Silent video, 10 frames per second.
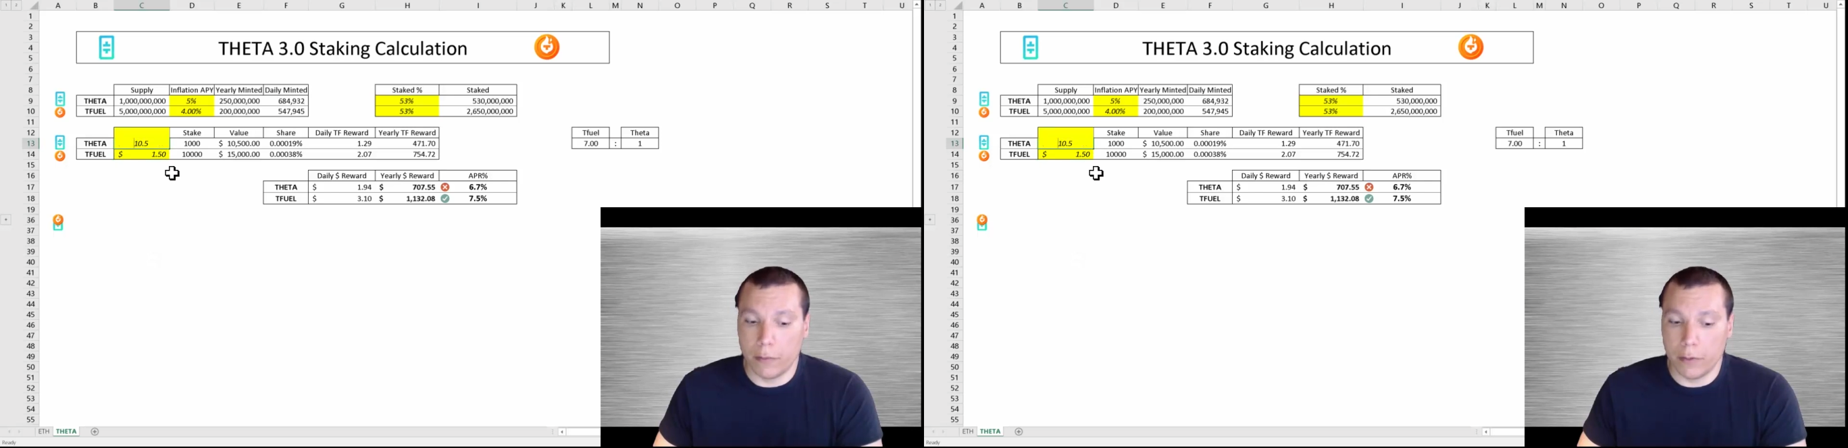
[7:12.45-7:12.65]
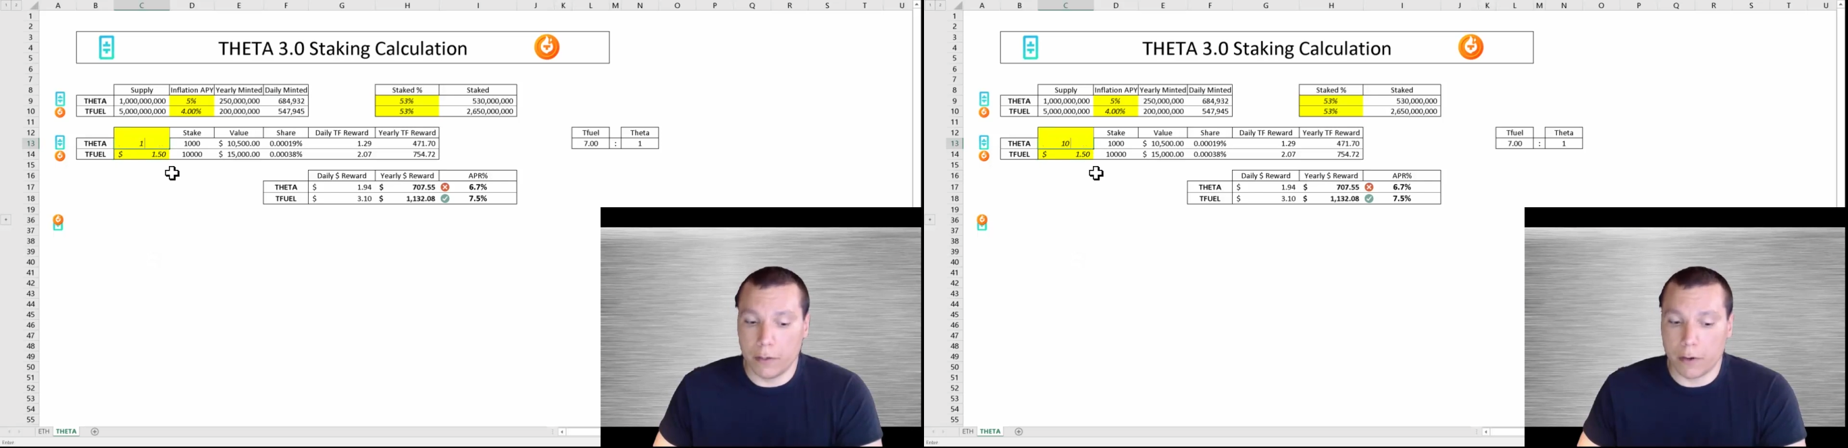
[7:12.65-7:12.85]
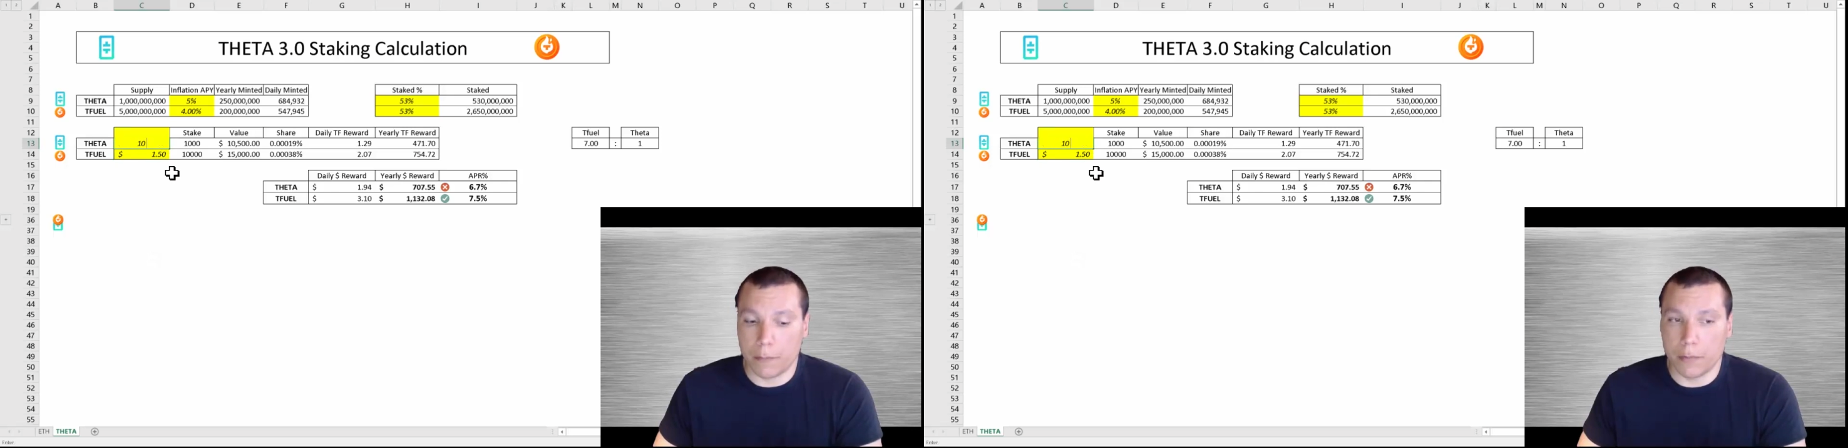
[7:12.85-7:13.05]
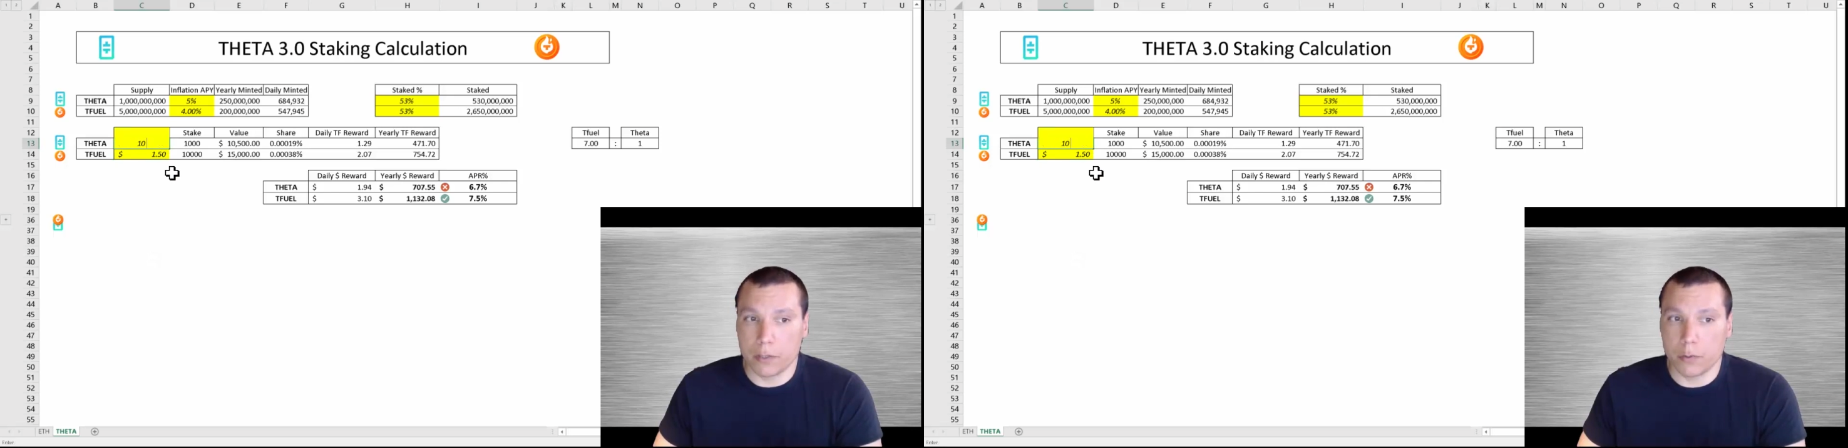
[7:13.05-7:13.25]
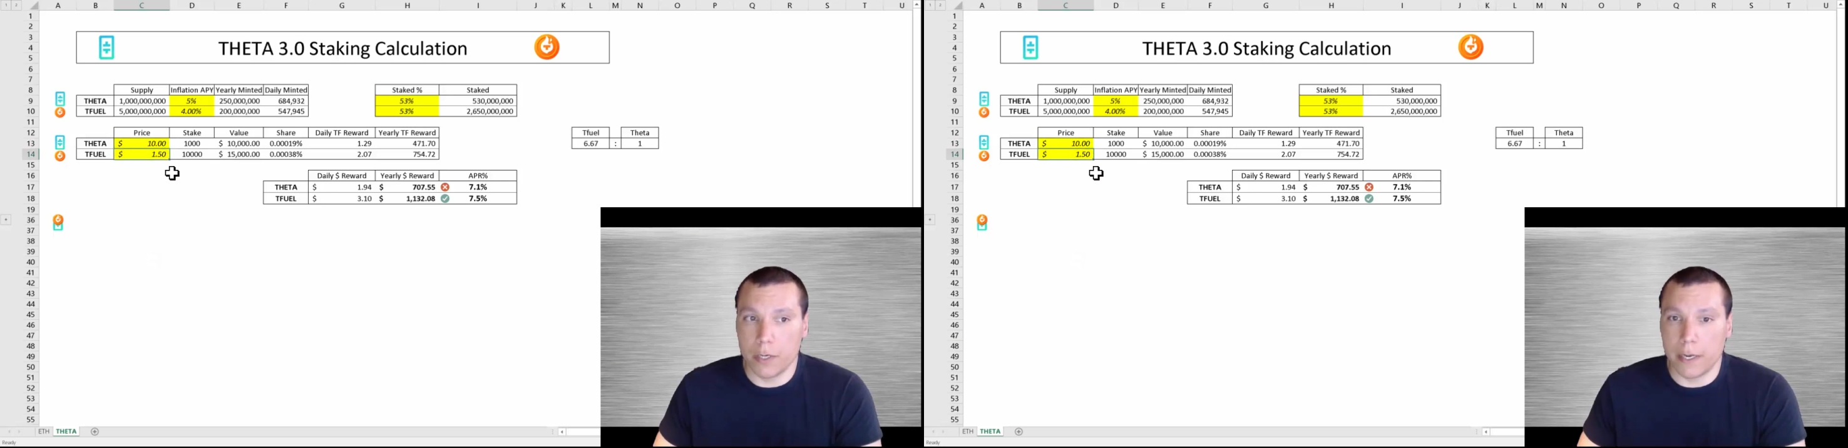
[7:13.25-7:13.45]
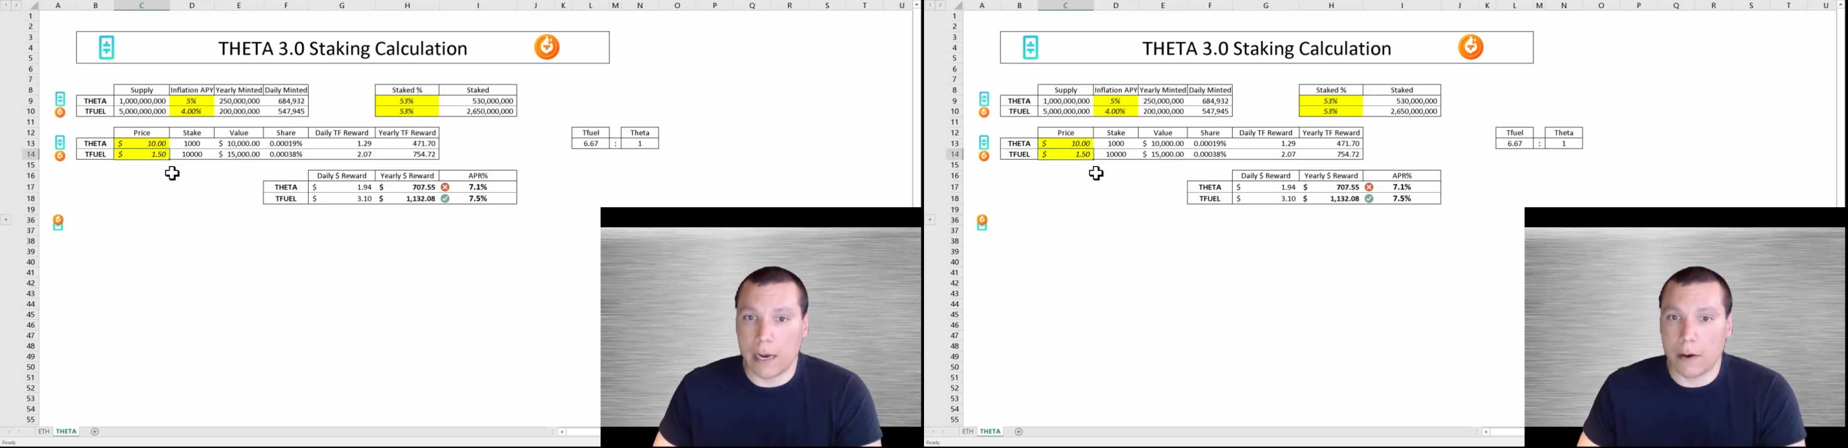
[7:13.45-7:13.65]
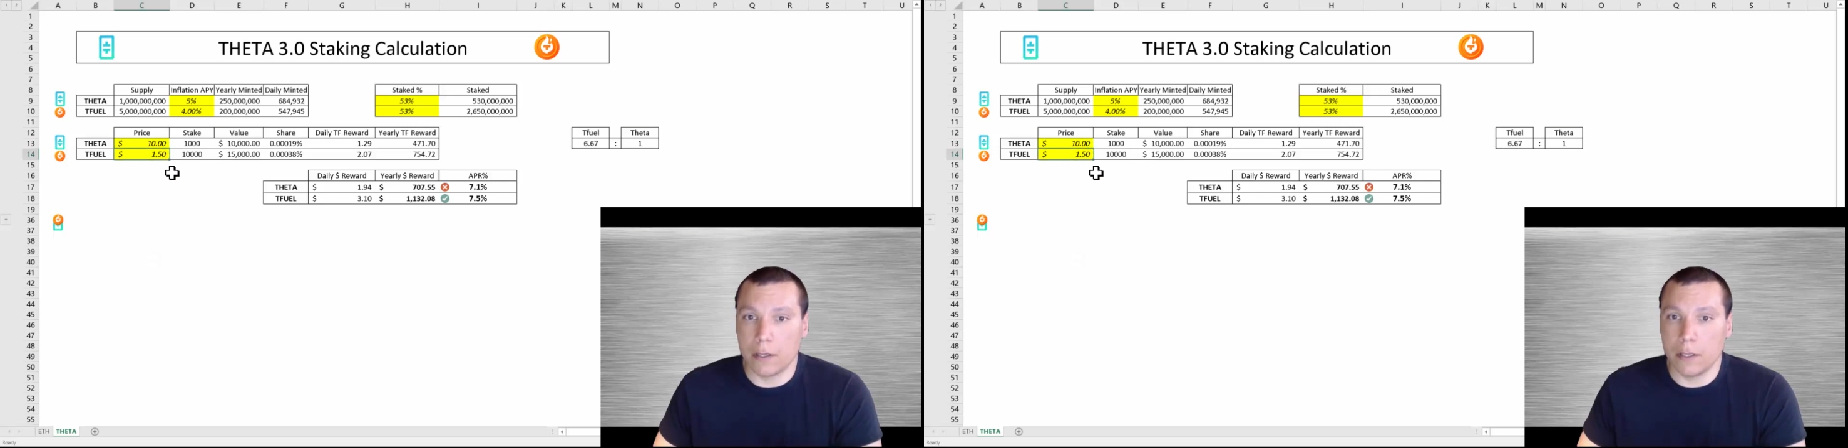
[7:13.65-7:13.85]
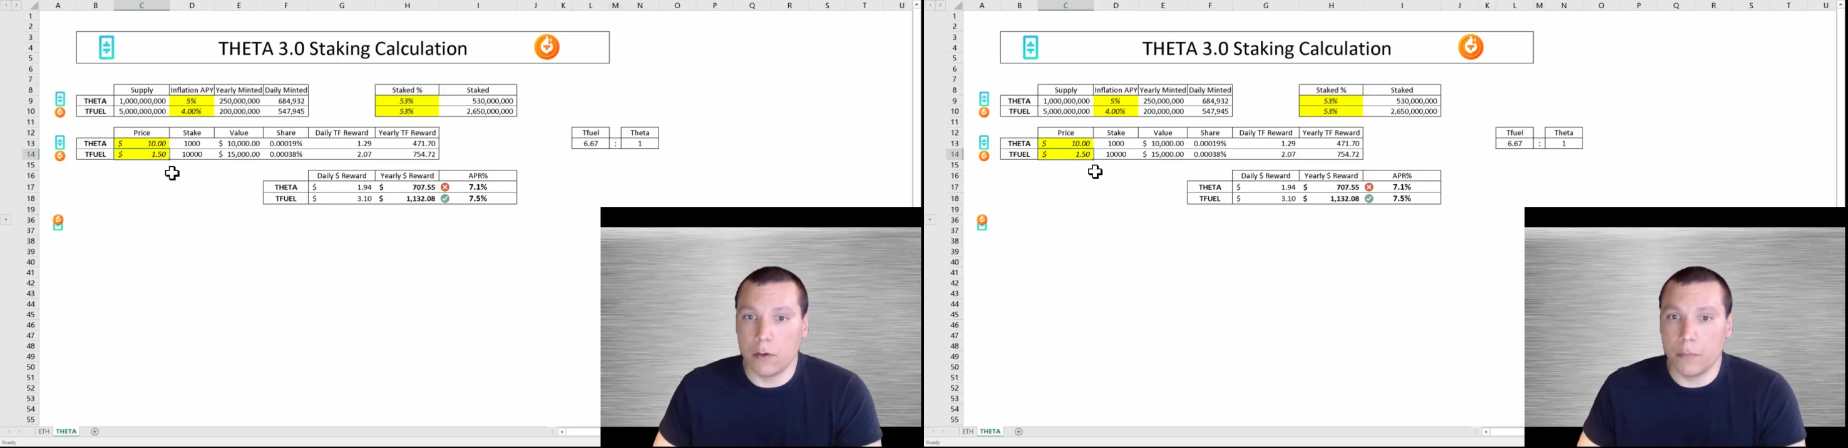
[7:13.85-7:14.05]
Maybe they drop this one
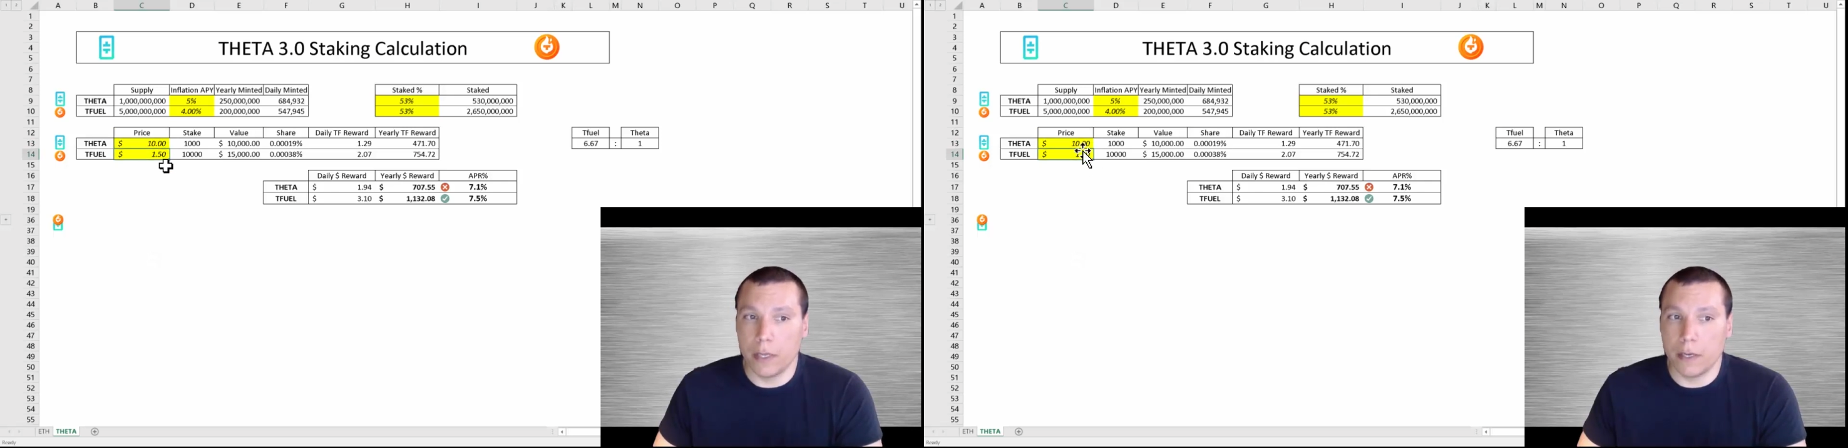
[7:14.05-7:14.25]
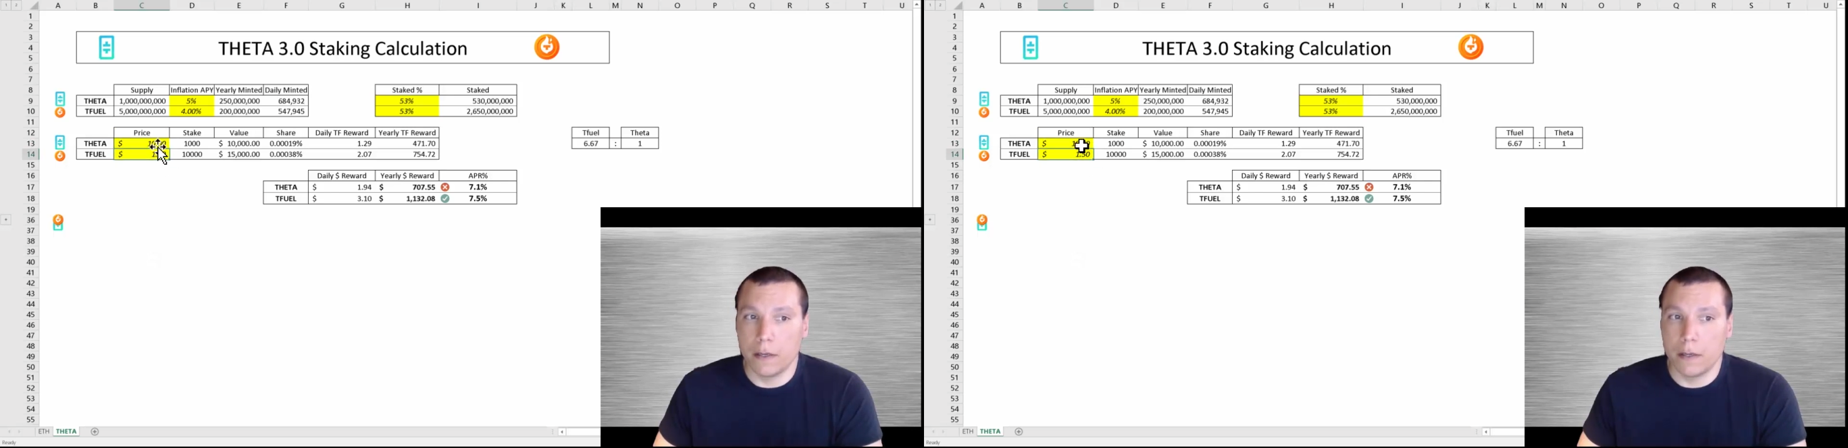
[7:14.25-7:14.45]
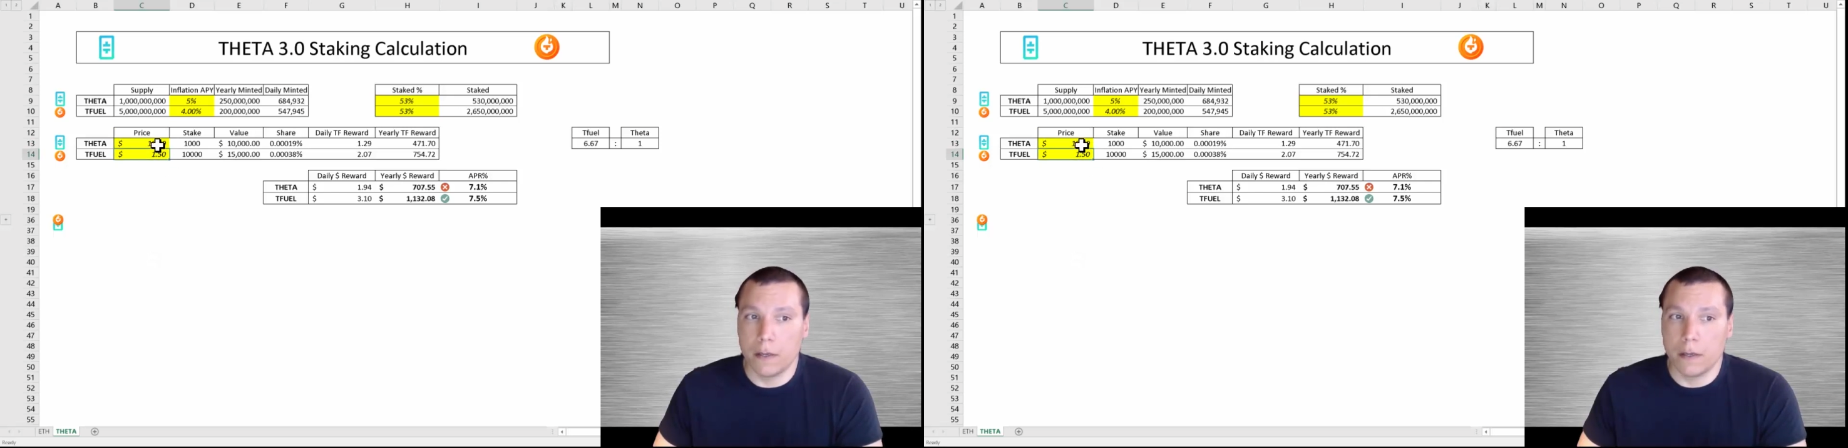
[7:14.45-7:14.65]
down a little bit.